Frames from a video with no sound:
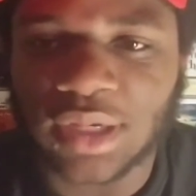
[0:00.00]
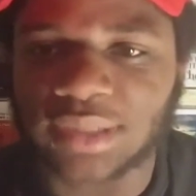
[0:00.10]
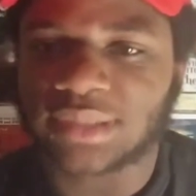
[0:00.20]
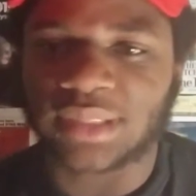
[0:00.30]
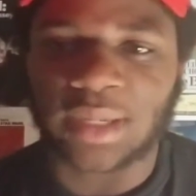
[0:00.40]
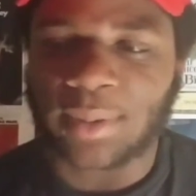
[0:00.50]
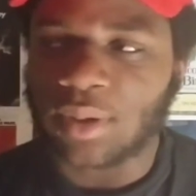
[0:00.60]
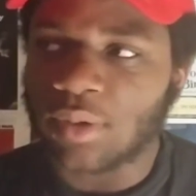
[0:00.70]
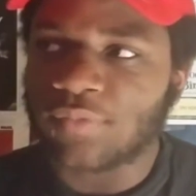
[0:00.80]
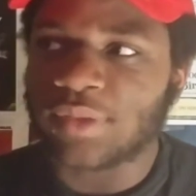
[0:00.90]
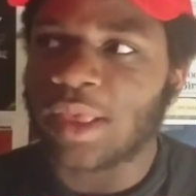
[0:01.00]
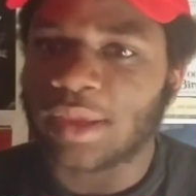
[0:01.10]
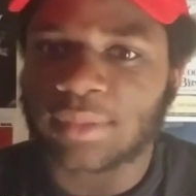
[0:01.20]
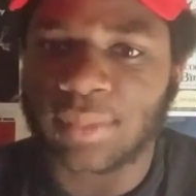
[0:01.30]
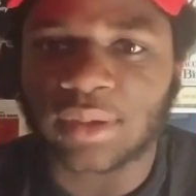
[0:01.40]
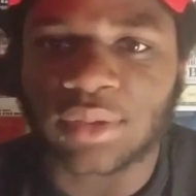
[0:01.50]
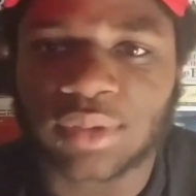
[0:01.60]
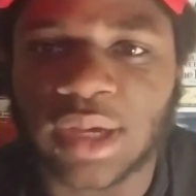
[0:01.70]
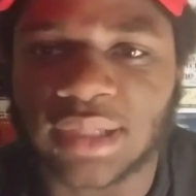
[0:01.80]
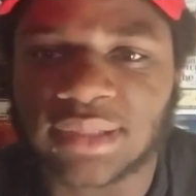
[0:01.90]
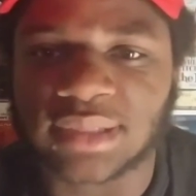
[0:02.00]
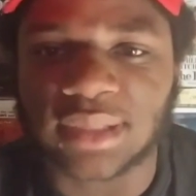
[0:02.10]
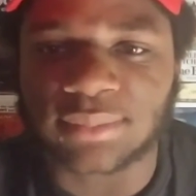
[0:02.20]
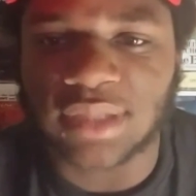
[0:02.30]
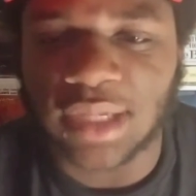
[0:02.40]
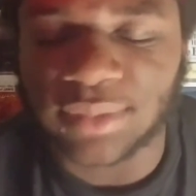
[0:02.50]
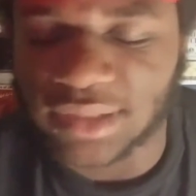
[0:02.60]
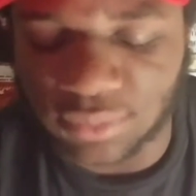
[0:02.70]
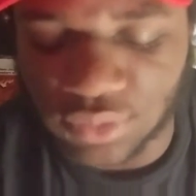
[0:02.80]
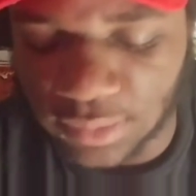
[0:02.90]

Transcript: Hopefully I can make other content sometime because I'm usually busy.